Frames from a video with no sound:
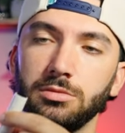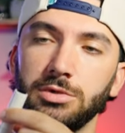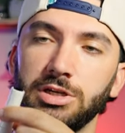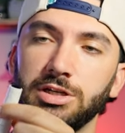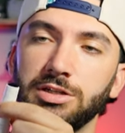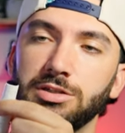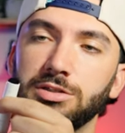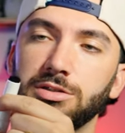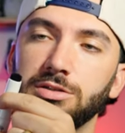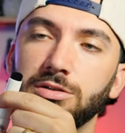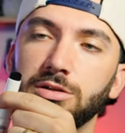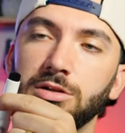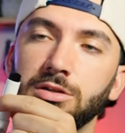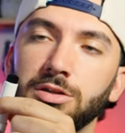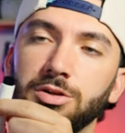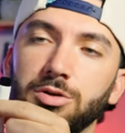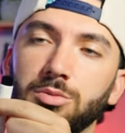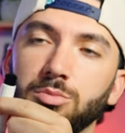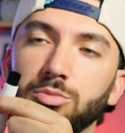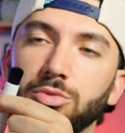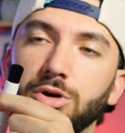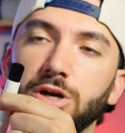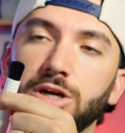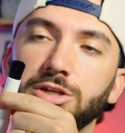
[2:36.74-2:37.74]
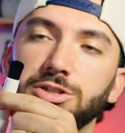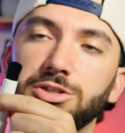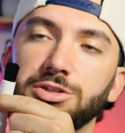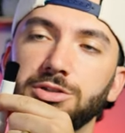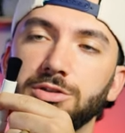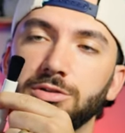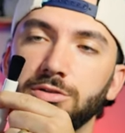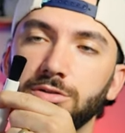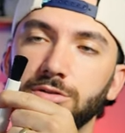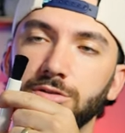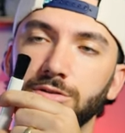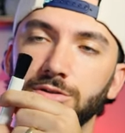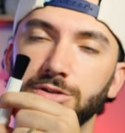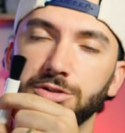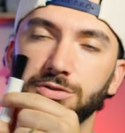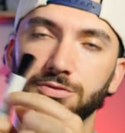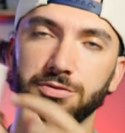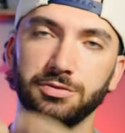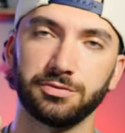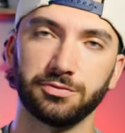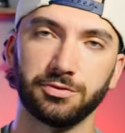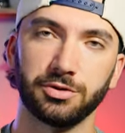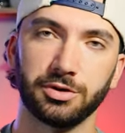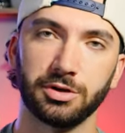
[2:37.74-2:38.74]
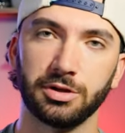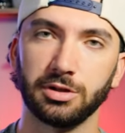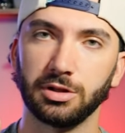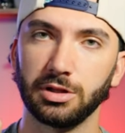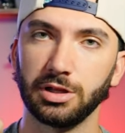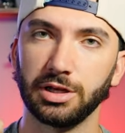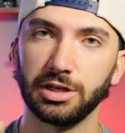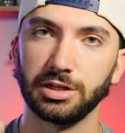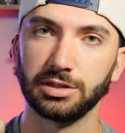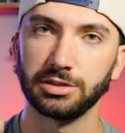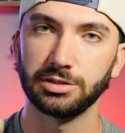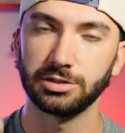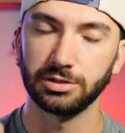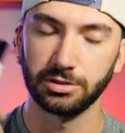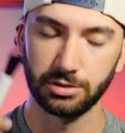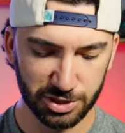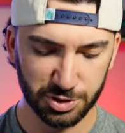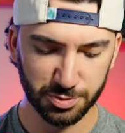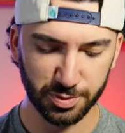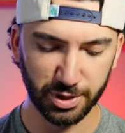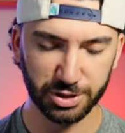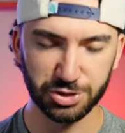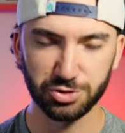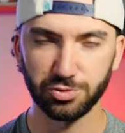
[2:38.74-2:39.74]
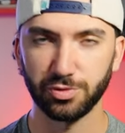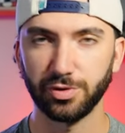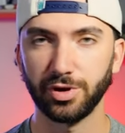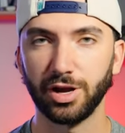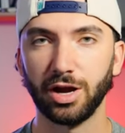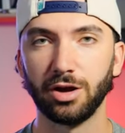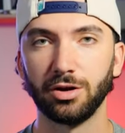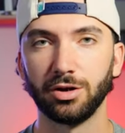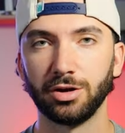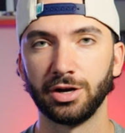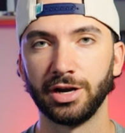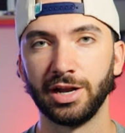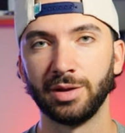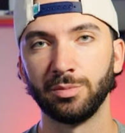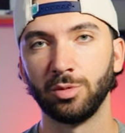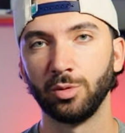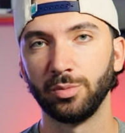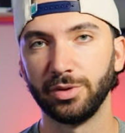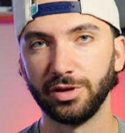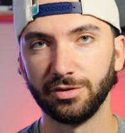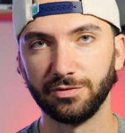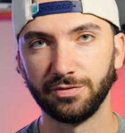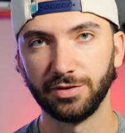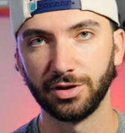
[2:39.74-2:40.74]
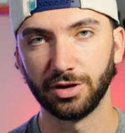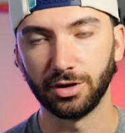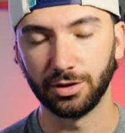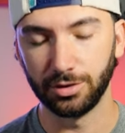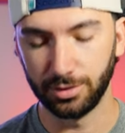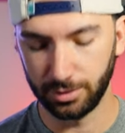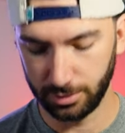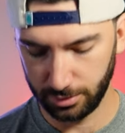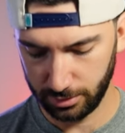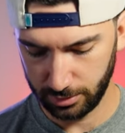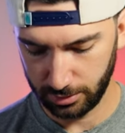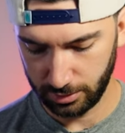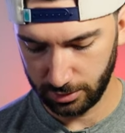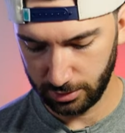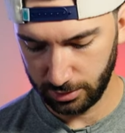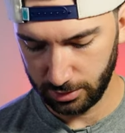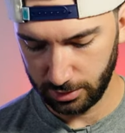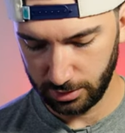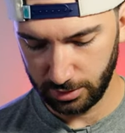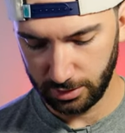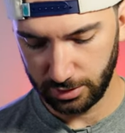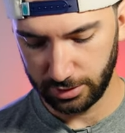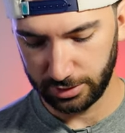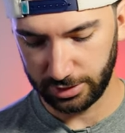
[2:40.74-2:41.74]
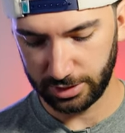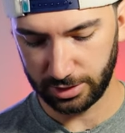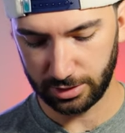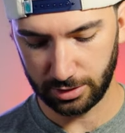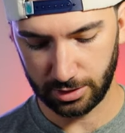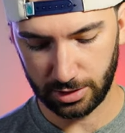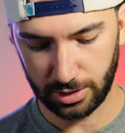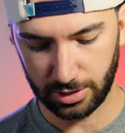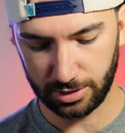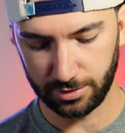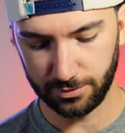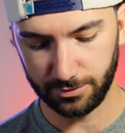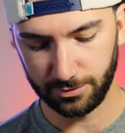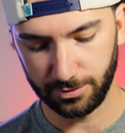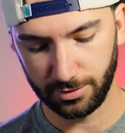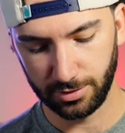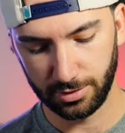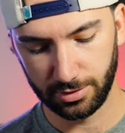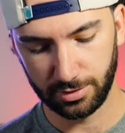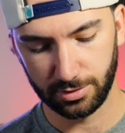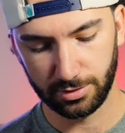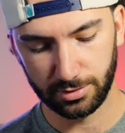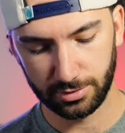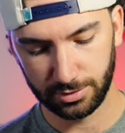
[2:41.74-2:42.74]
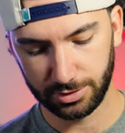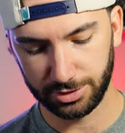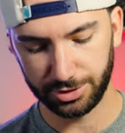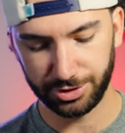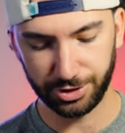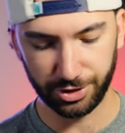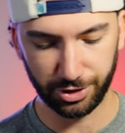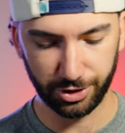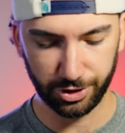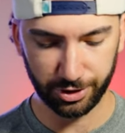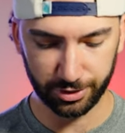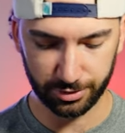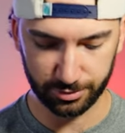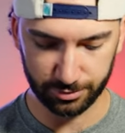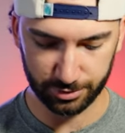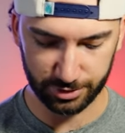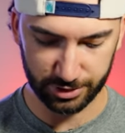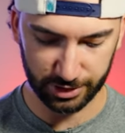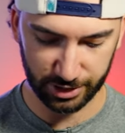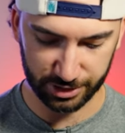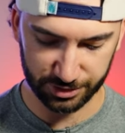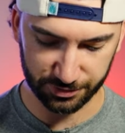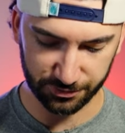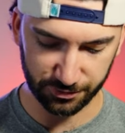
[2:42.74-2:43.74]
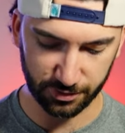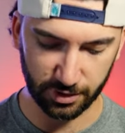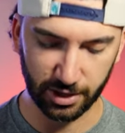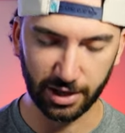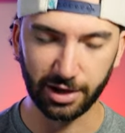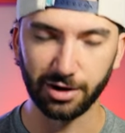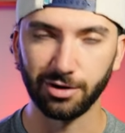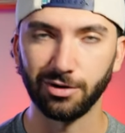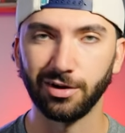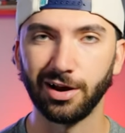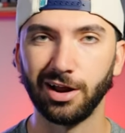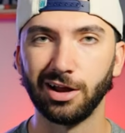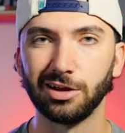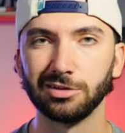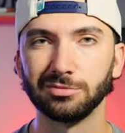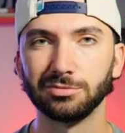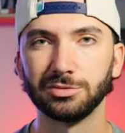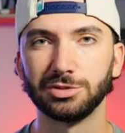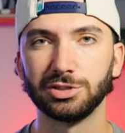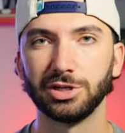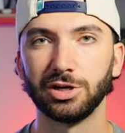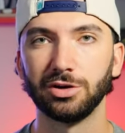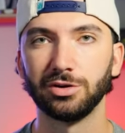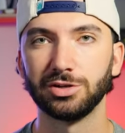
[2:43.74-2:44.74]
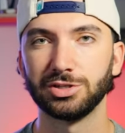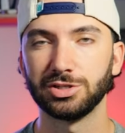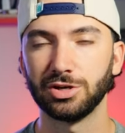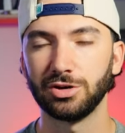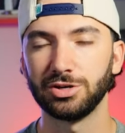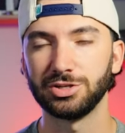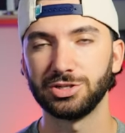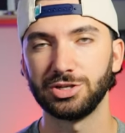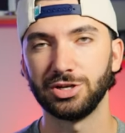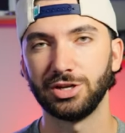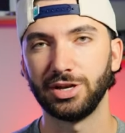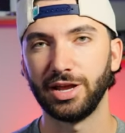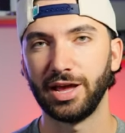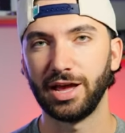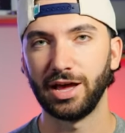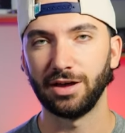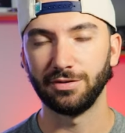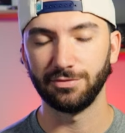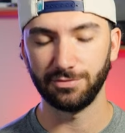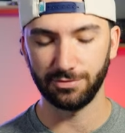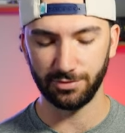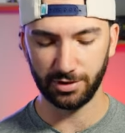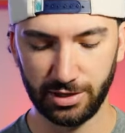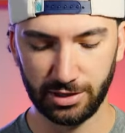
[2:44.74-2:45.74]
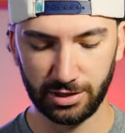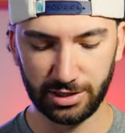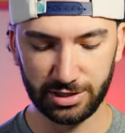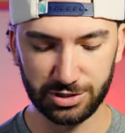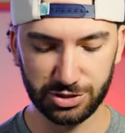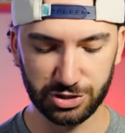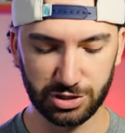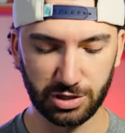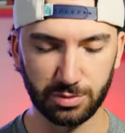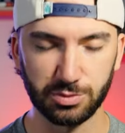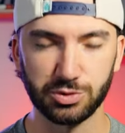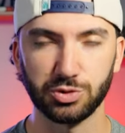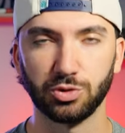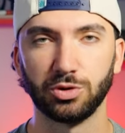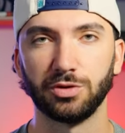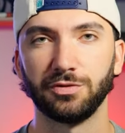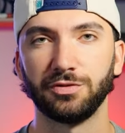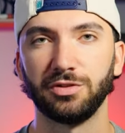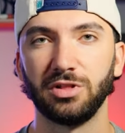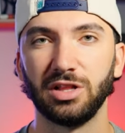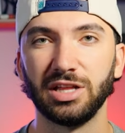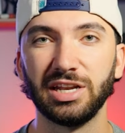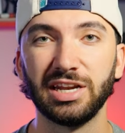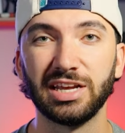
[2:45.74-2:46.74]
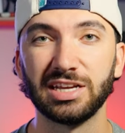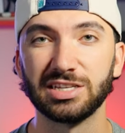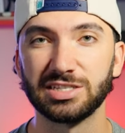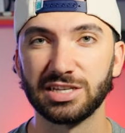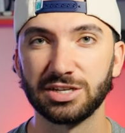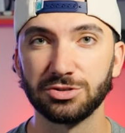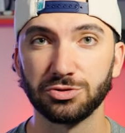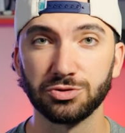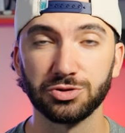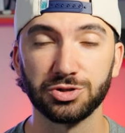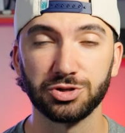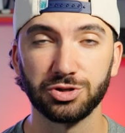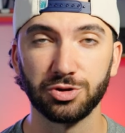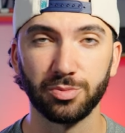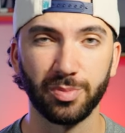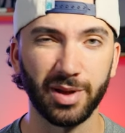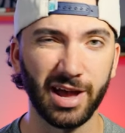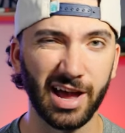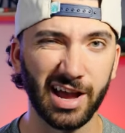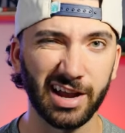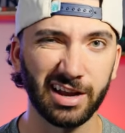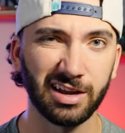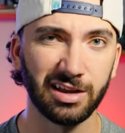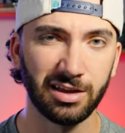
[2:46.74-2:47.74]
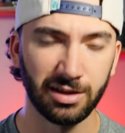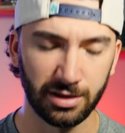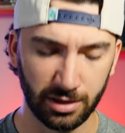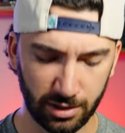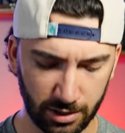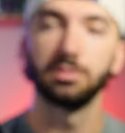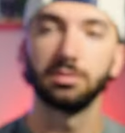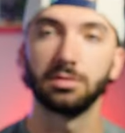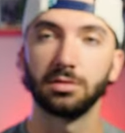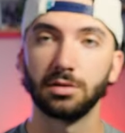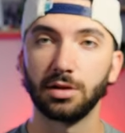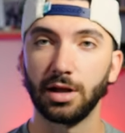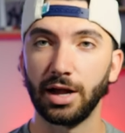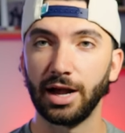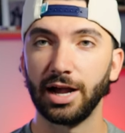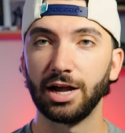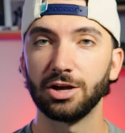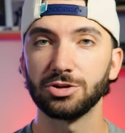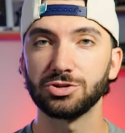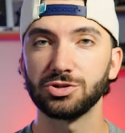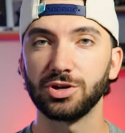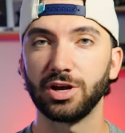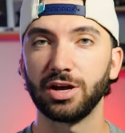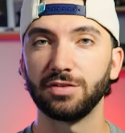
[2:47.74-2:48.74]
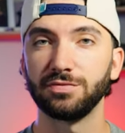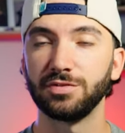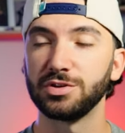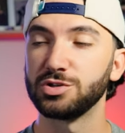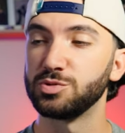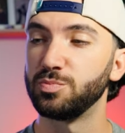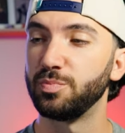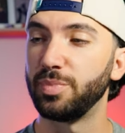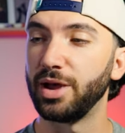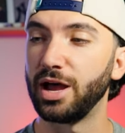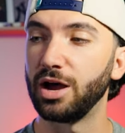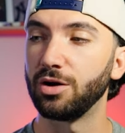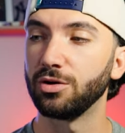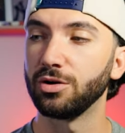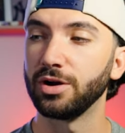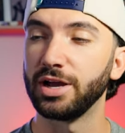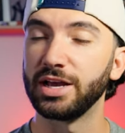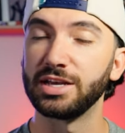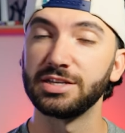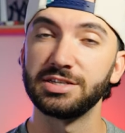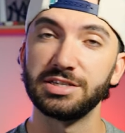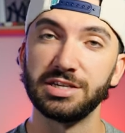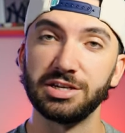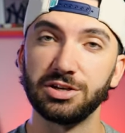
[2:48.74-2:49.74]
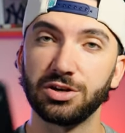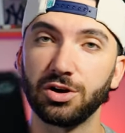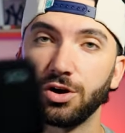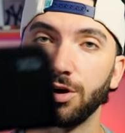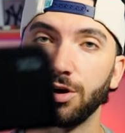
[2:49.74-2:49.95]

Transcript: It's a little brush just for the front of the lens. Especially when you're out on an MLB field, get a lot of dirt and dust flying around. So it's always good to have at least some sort of cleaning essentials in your bag. I also have this Bauer SD